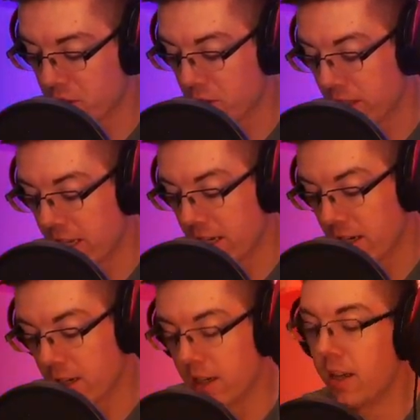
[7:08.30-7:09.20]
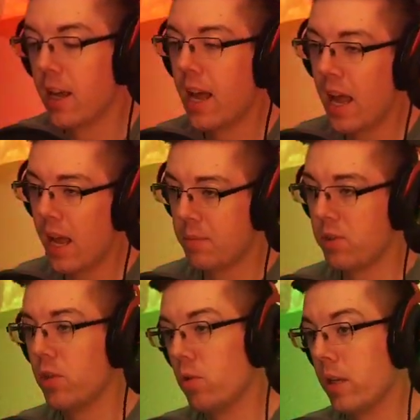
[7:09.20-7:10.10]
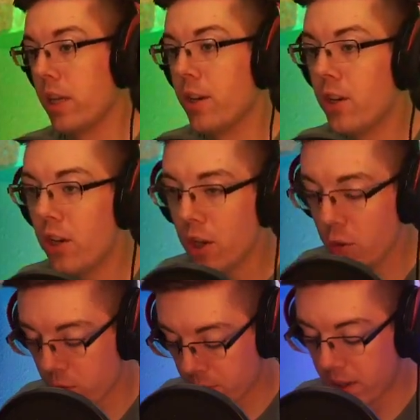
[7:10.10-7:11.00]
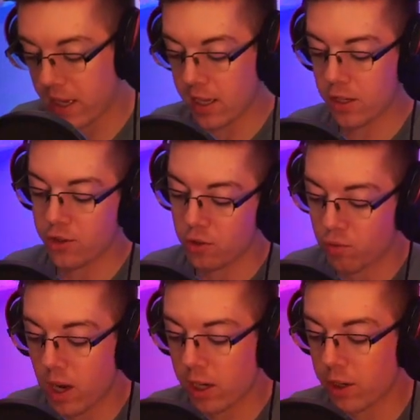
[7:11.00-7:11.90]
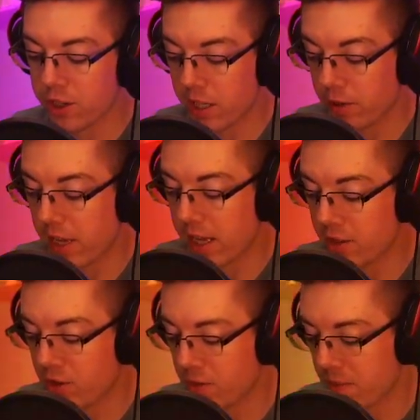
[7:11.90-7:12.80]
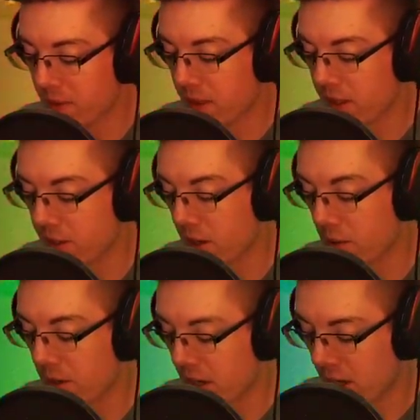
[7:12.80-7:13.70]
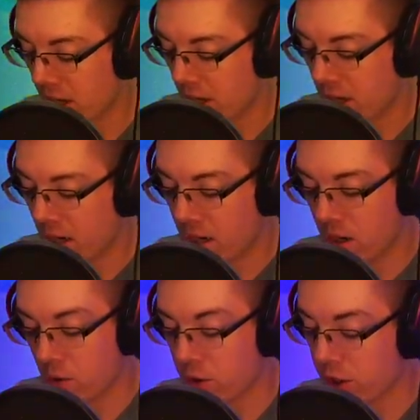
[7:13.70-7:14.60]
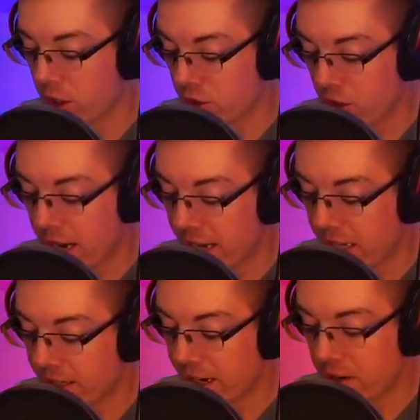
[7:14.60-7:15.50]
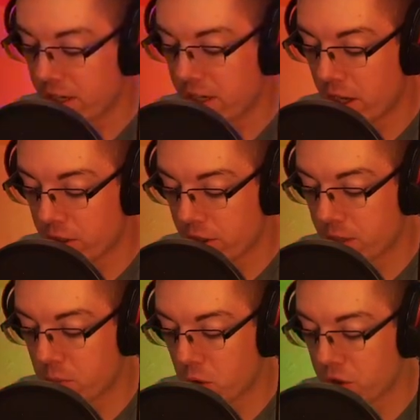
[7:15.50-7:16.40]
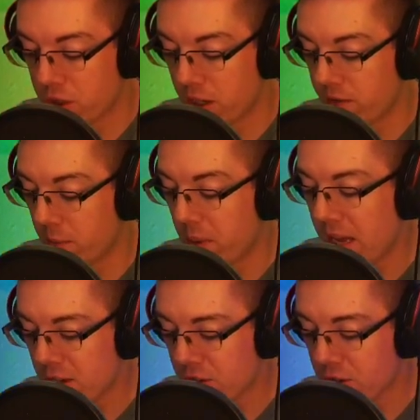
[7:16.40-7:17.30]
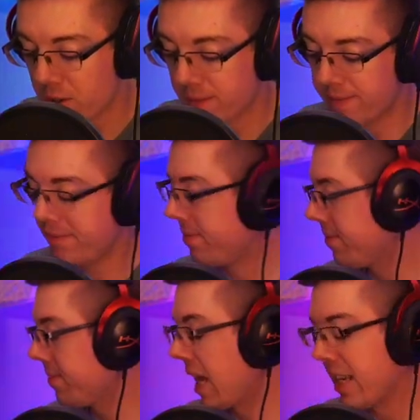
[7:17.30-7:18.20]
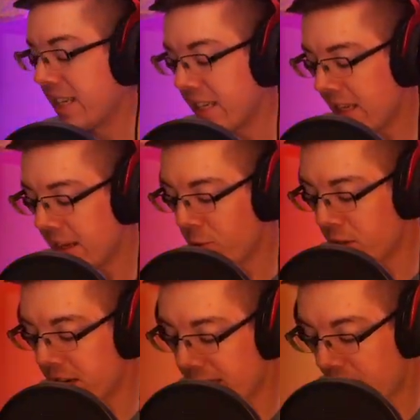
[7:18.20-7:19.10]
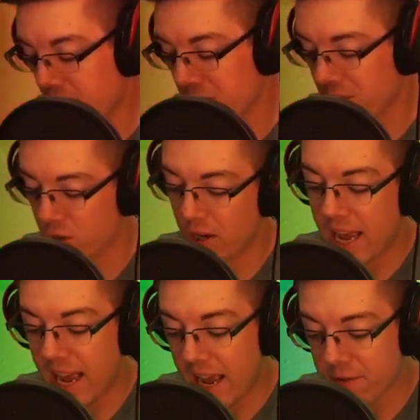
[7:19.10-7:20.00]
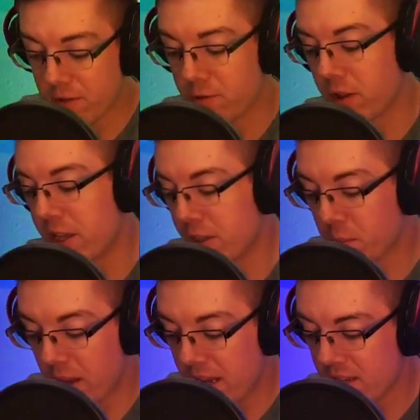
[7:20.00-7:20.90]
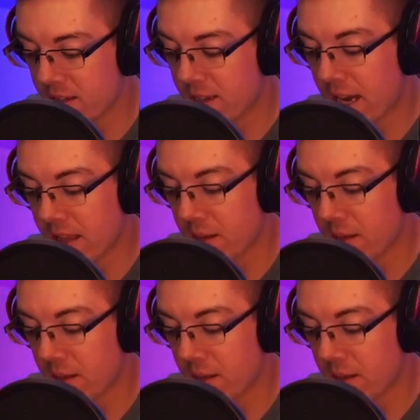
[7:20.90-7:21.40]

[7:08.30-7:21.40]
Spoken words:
are getting absolutely nuked by these rock artillery heads. So, we're just going to try and clear out another good portion of the base. Ideally, if we take out sort of half of this base at the